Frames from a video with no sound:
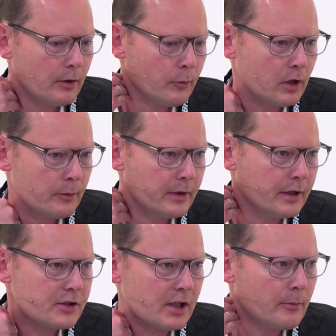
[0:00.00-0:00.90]
Will it be
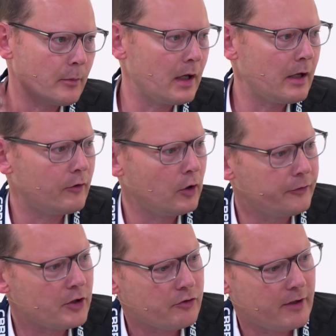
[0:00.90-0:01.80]
the same level
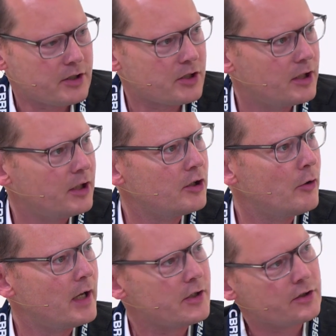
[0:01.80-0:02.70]
of distress as in
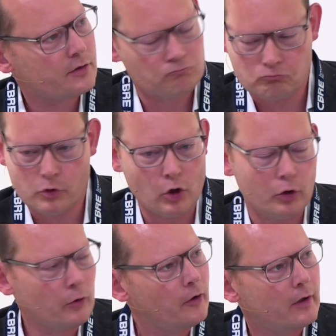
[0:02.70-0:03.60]
the US?
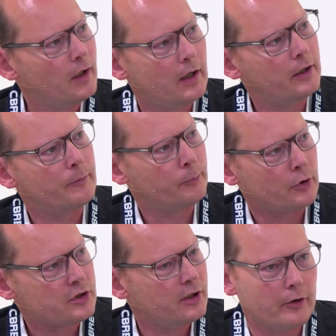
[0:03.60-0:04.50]
No, I
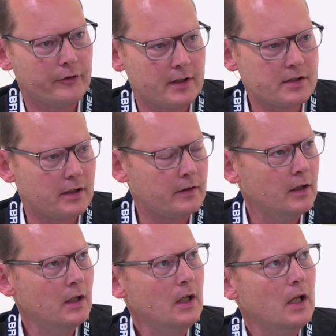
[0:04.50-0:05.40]
personally don't think so.
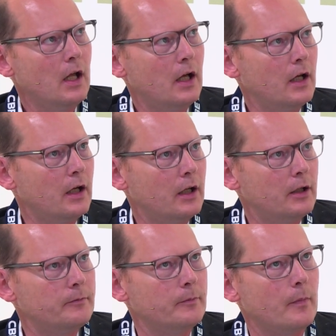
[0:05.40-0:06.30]

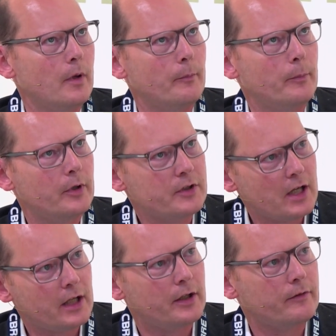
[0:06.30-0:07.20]
But
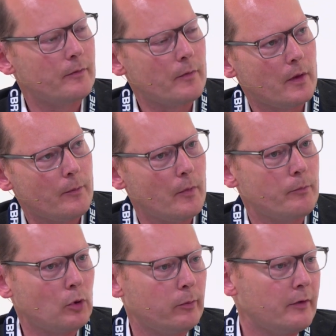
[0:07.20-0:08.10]
that
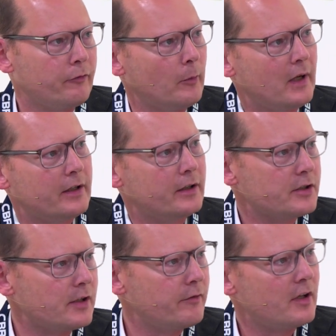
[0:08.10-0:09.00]
probably from
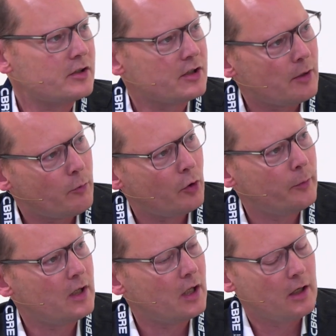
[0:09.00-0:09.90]
lenders, investors, it will
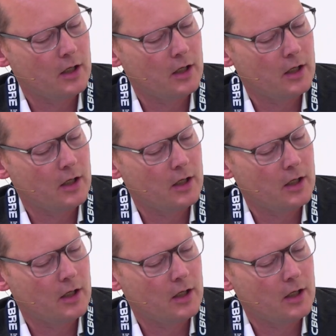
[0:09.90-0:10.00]
be,